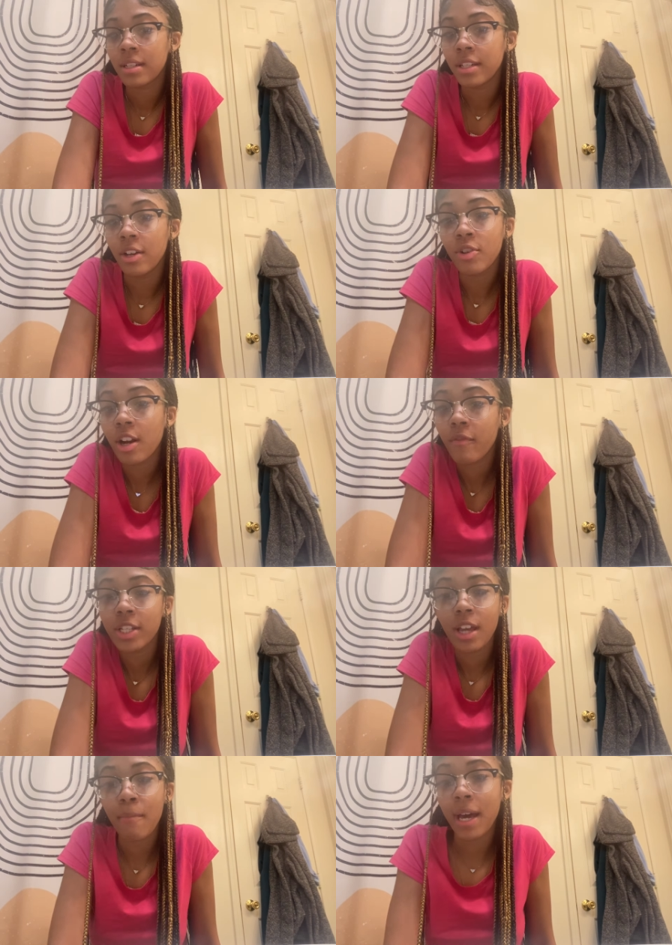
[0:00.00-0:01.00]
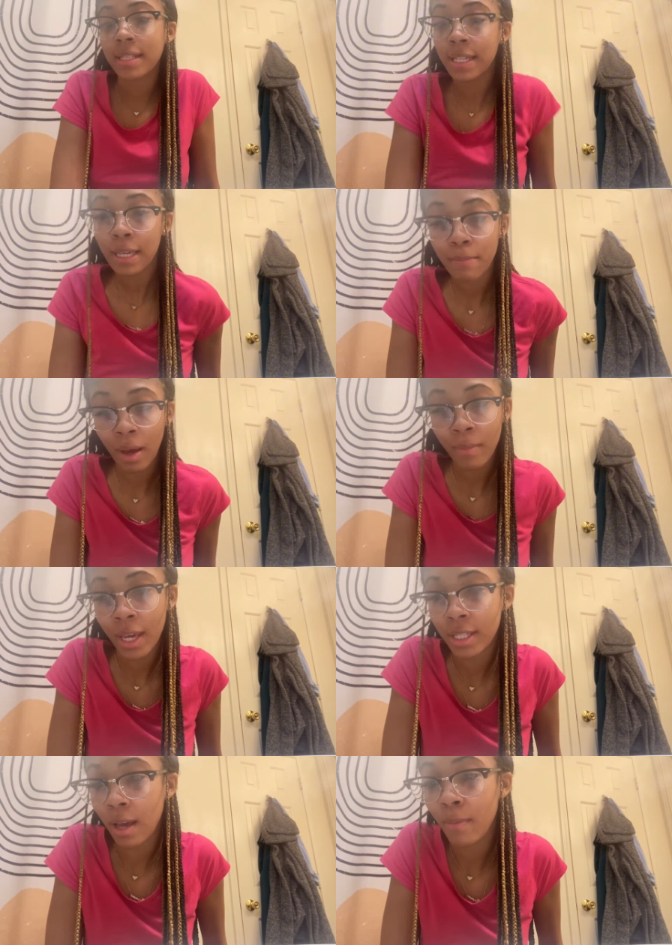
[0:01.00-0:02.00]
Your girlfriend talking about link. My
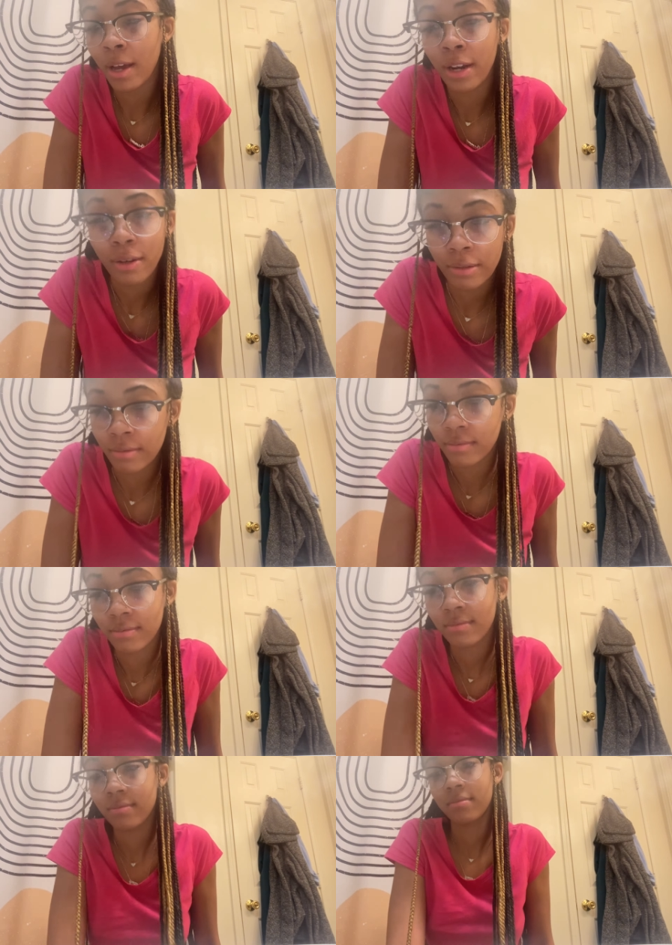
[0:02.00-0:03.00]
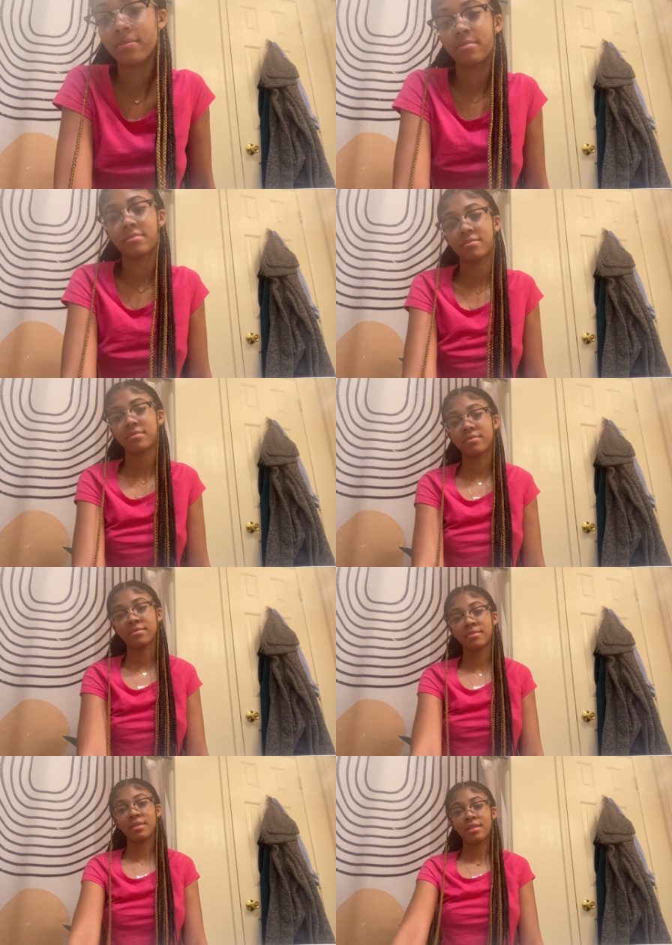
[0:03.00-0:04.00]
man talking about no.
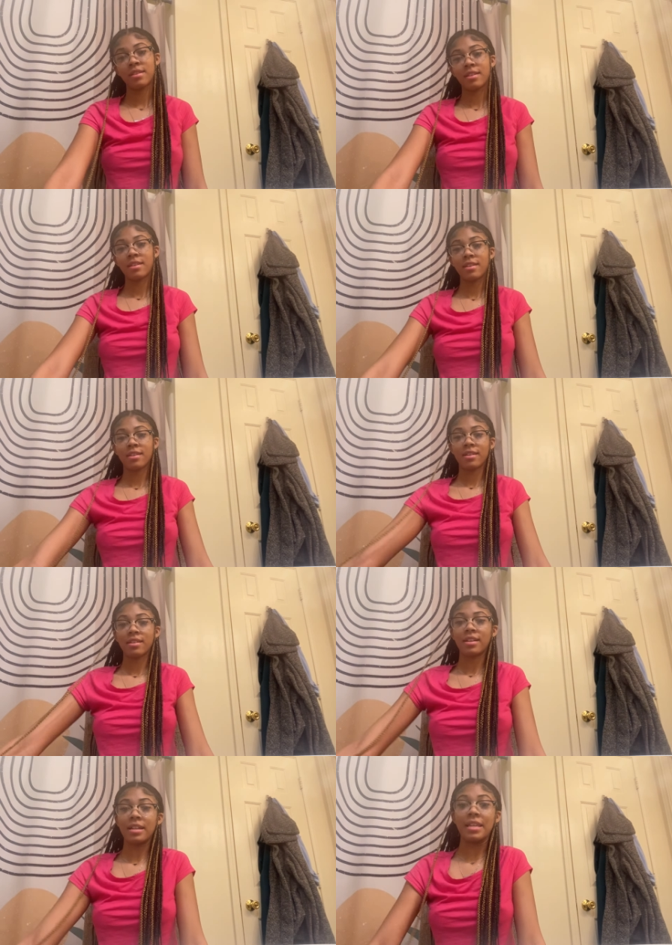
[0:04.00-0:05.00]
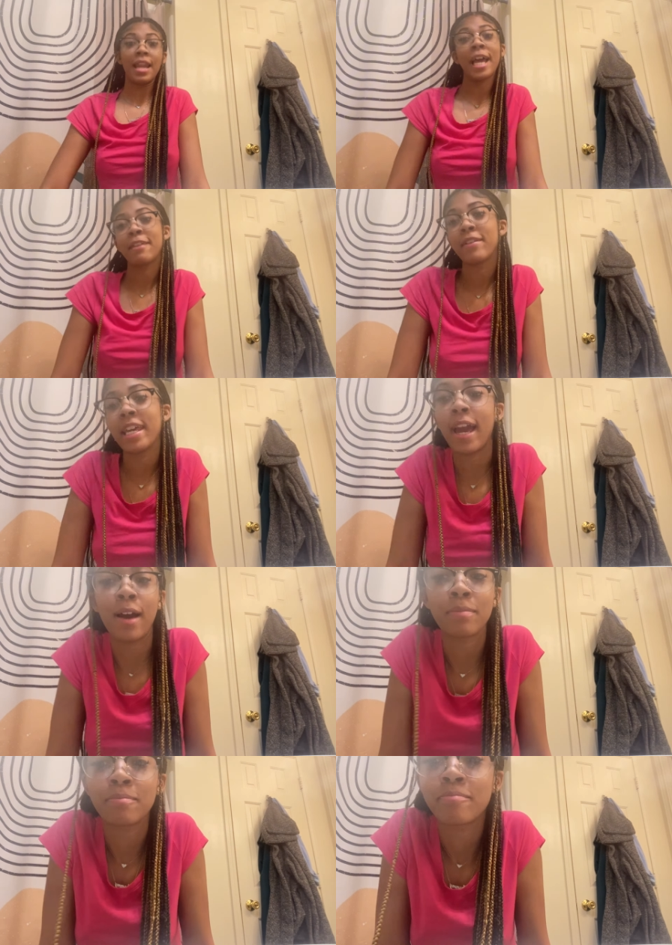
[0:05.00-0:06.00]
Cap. Not even
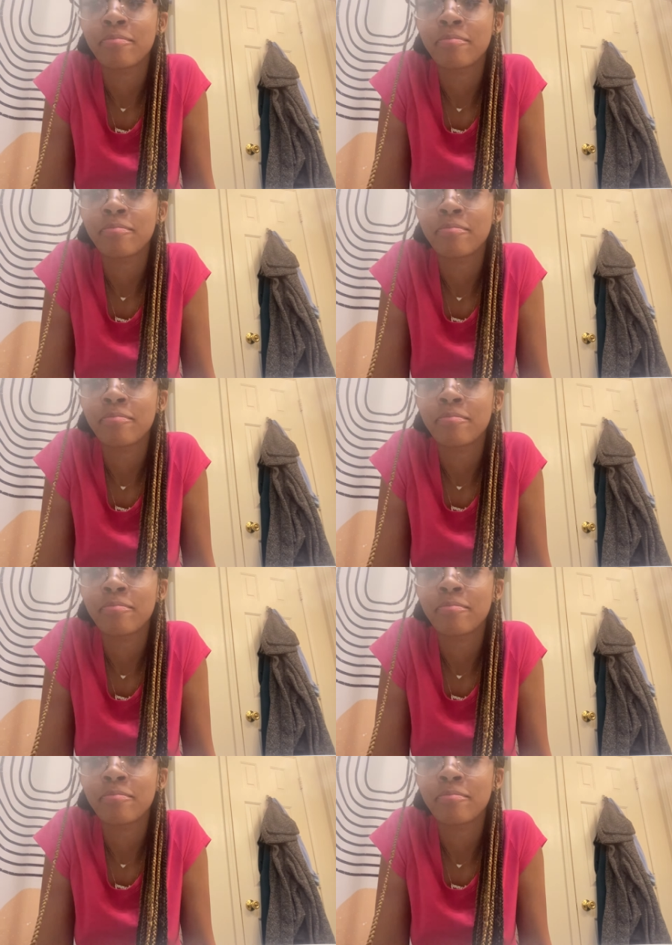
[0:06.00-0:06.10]
cap.